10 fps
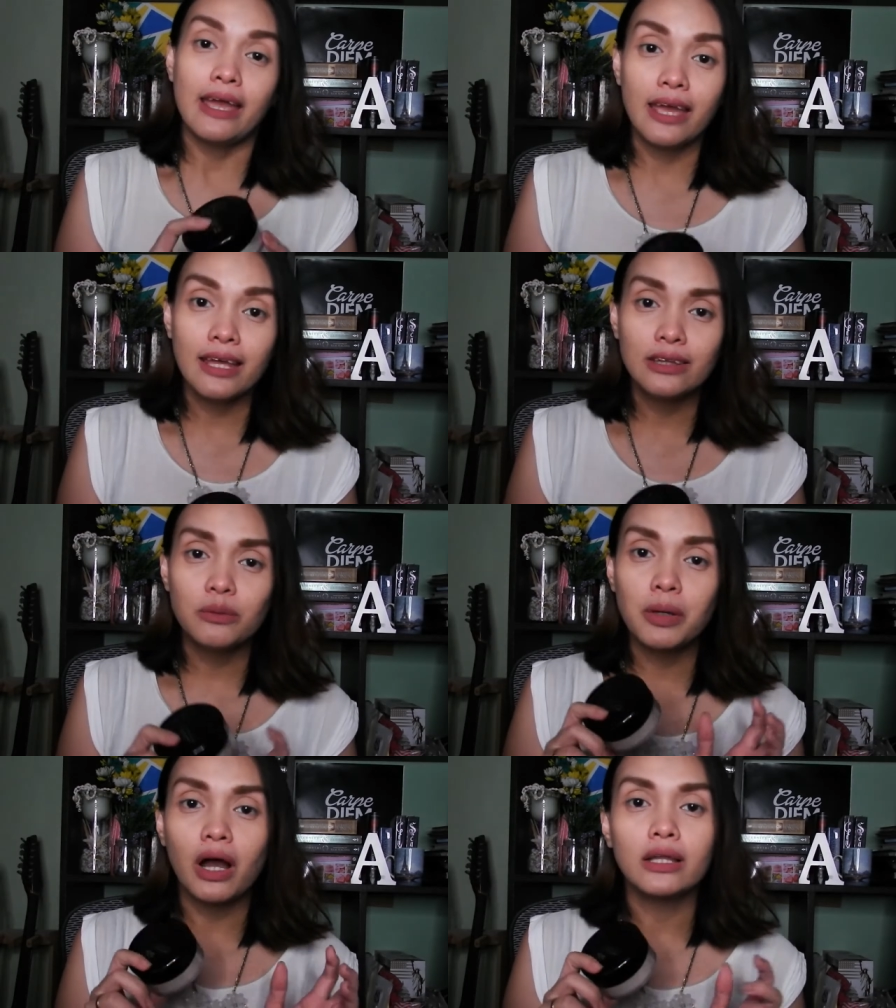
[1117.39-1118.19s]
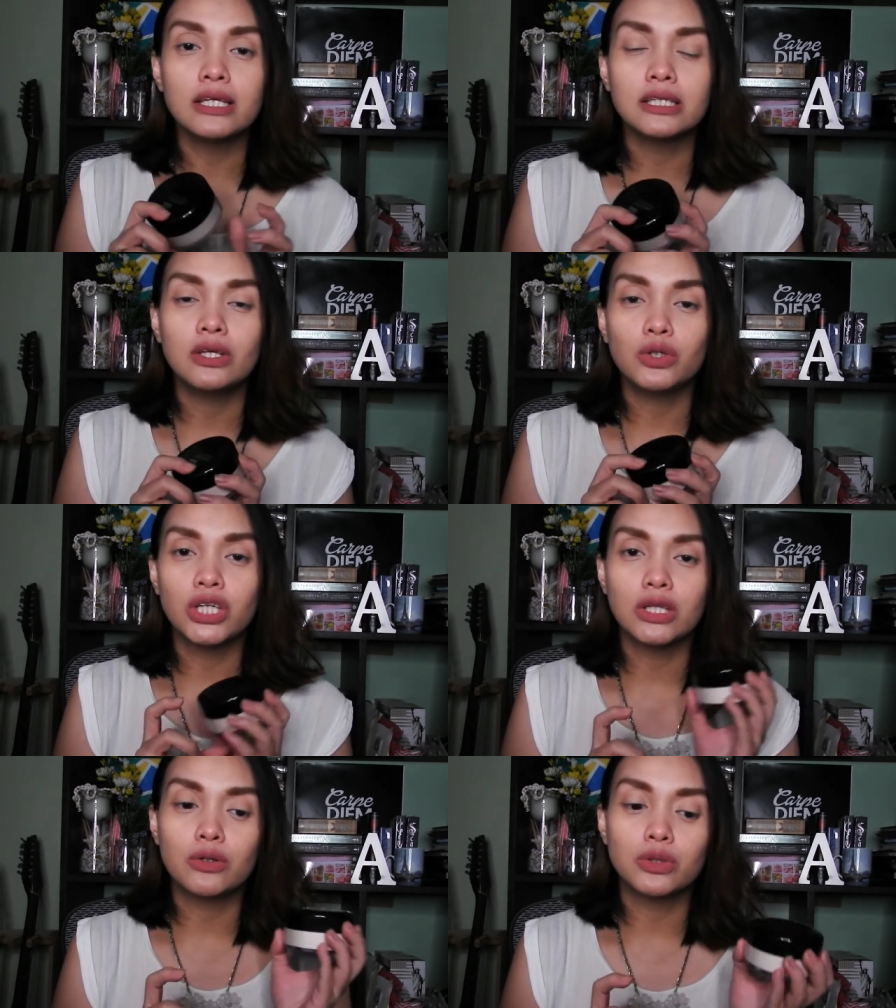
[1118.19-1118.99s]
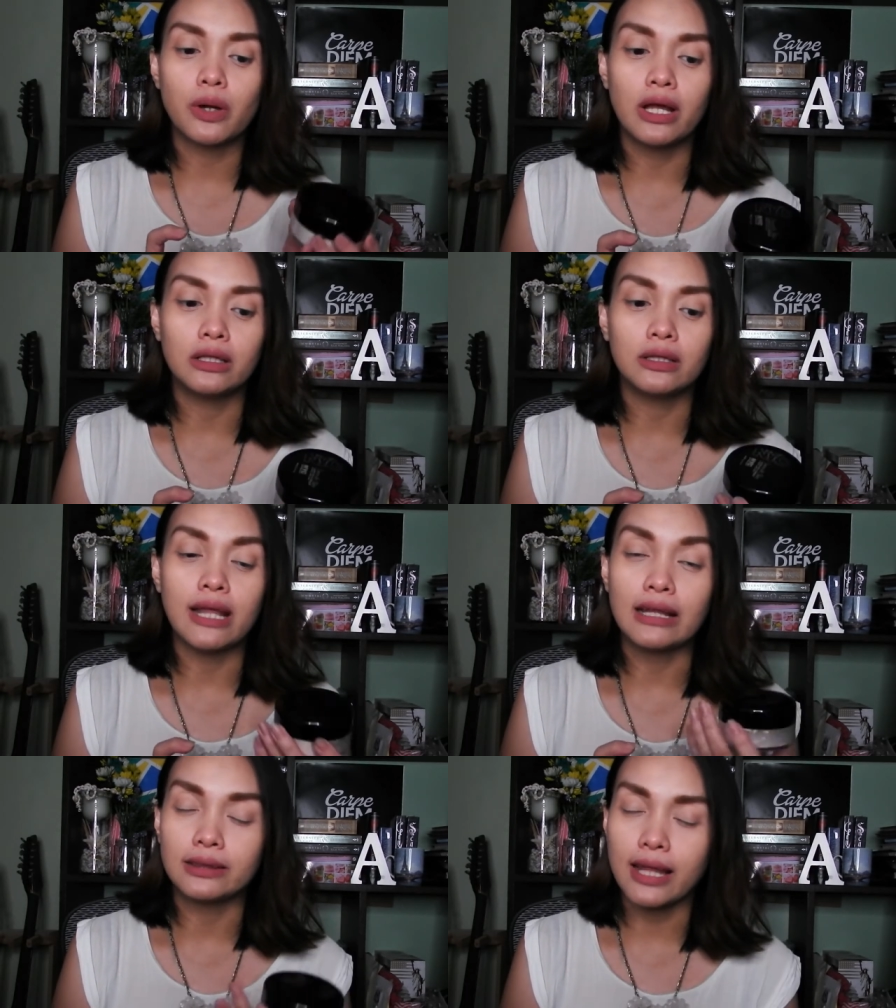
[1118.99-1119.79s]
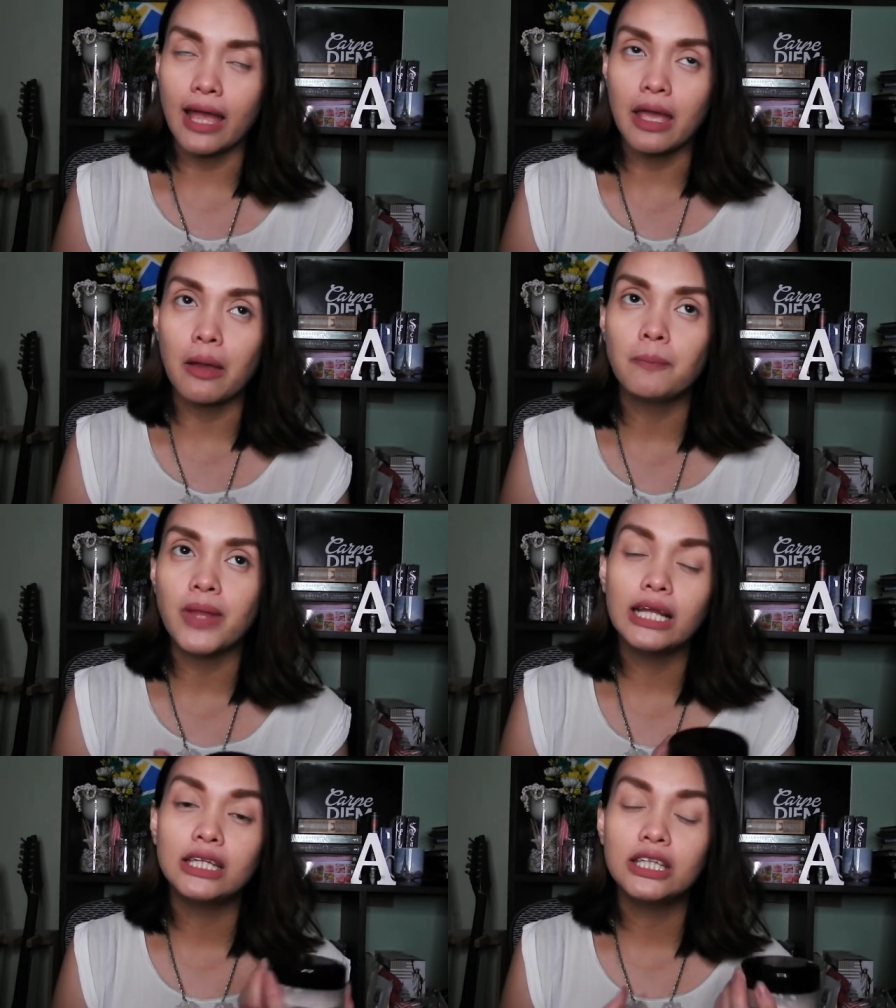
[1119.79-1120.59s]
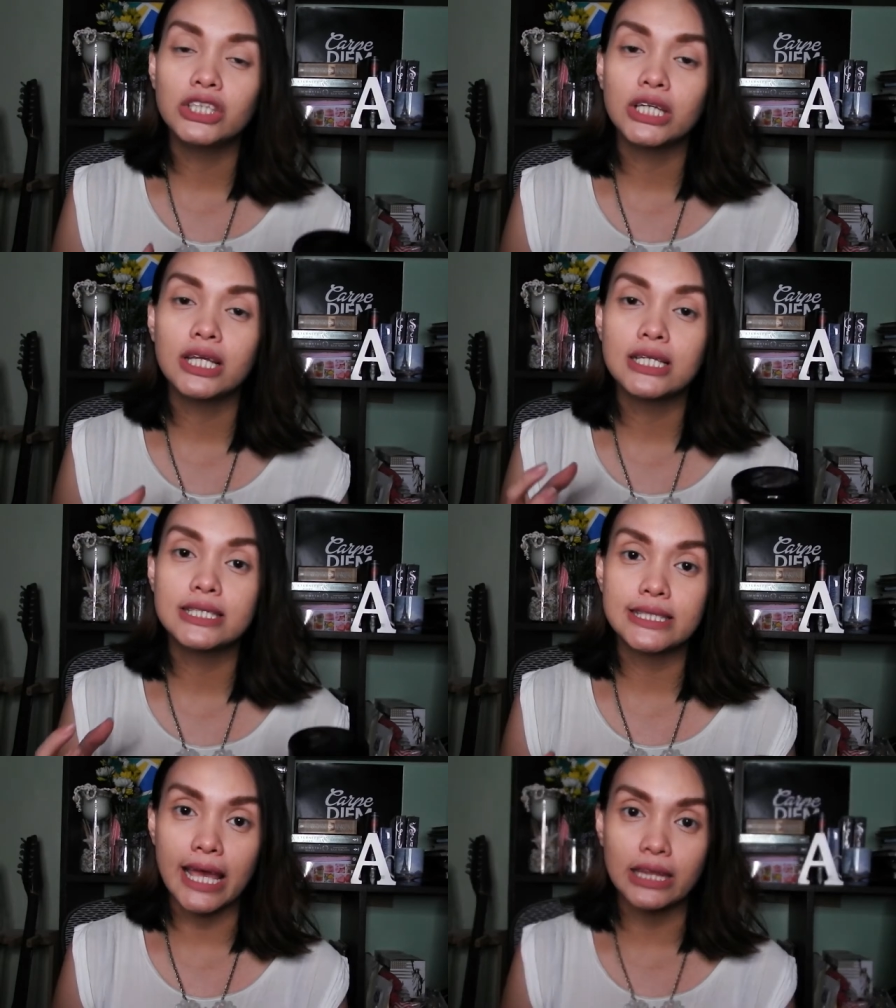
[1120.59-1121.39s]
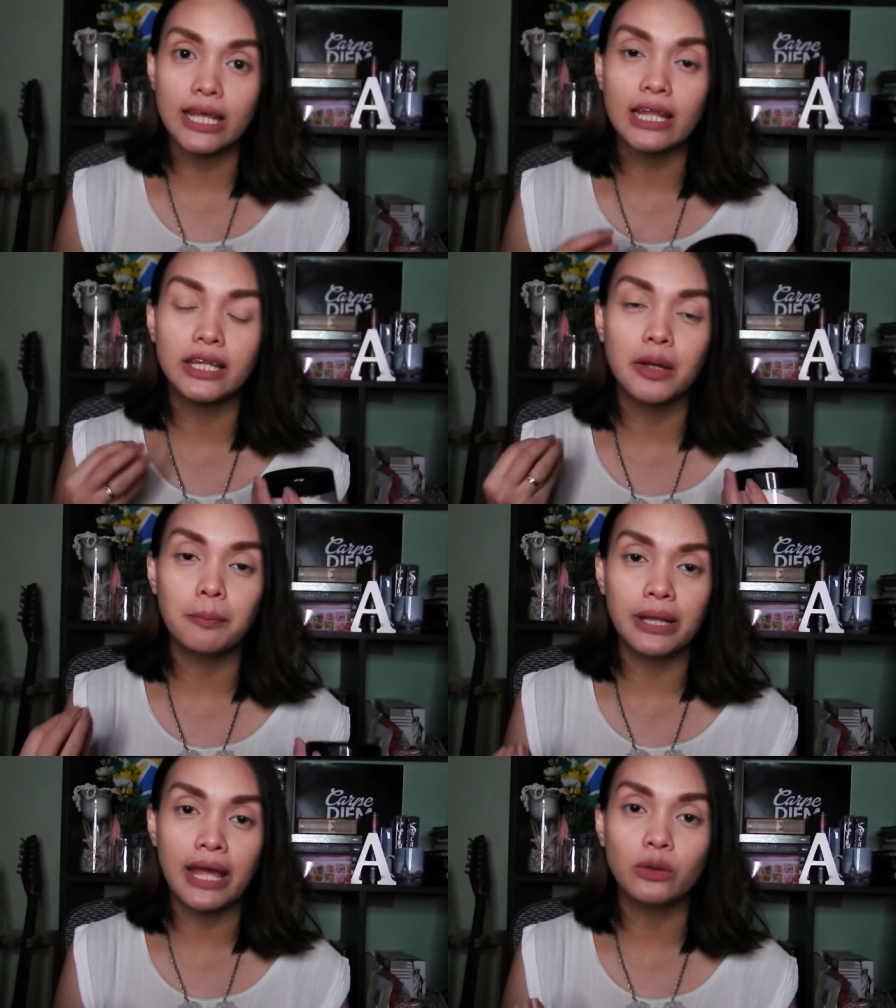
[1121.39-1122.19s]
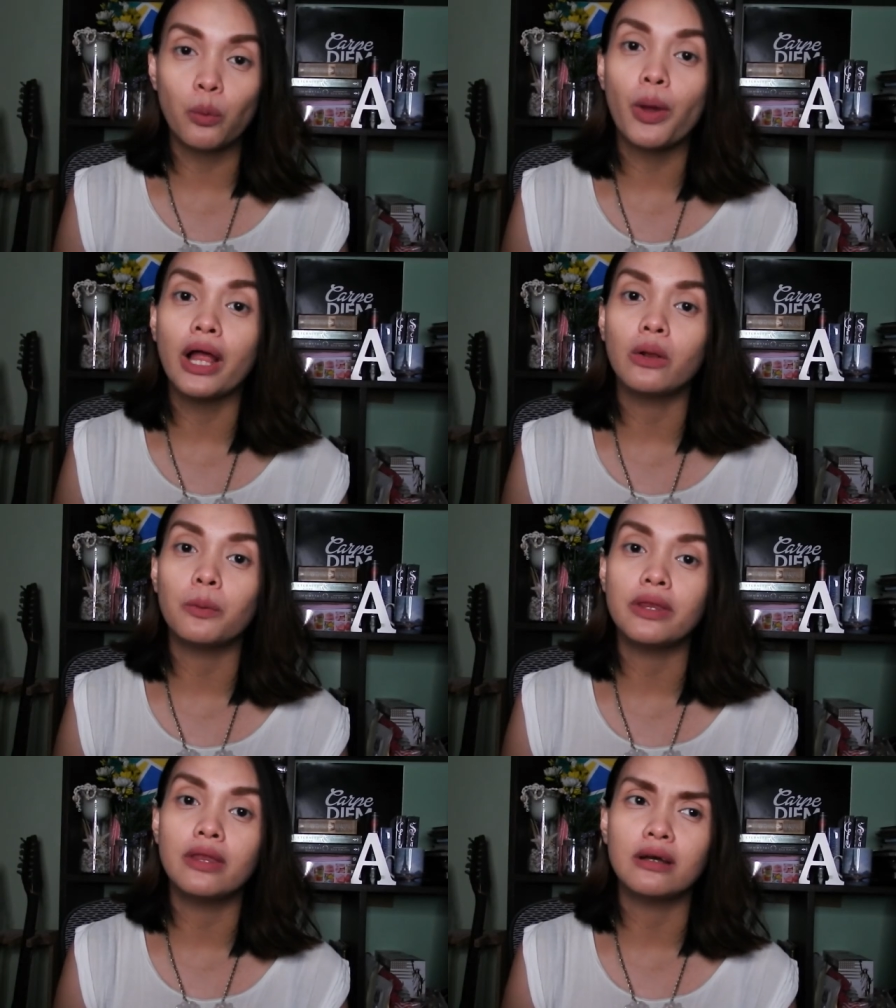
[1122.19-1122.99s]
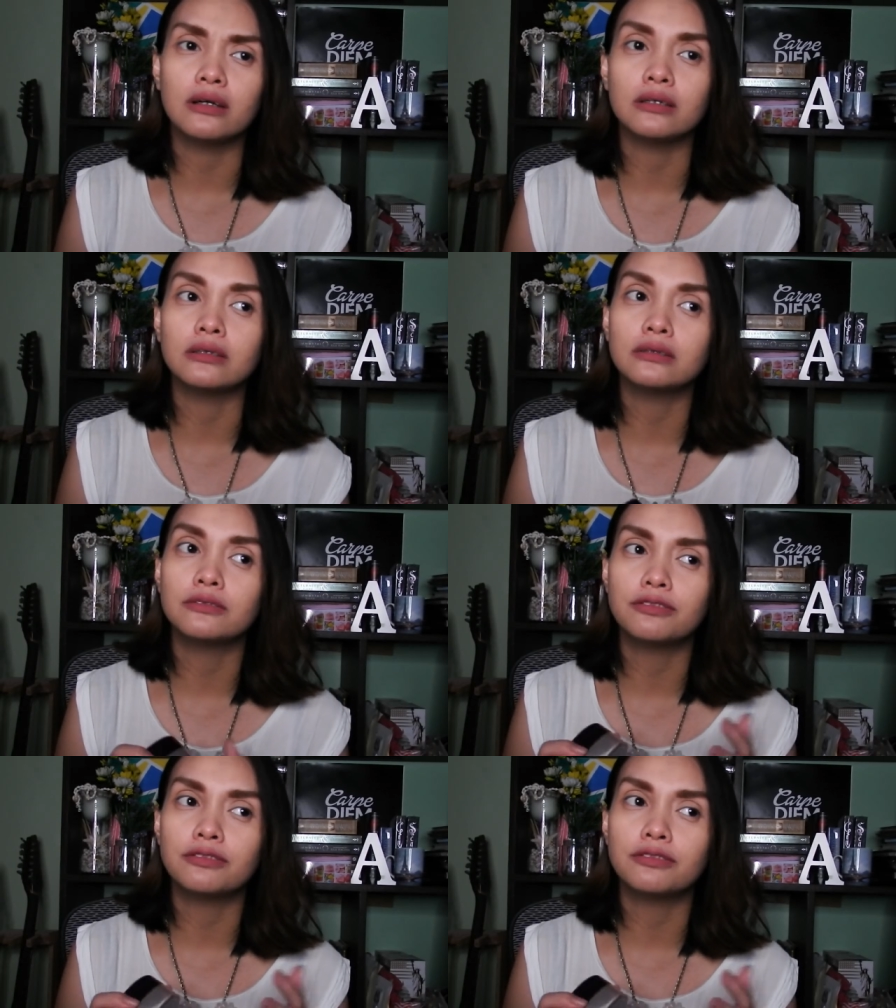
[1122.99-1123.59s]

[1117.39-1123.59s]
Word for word: And to be honest, hindi ko siya nagustuhan that time dahil hindi siya nag-set and nag-blend well with the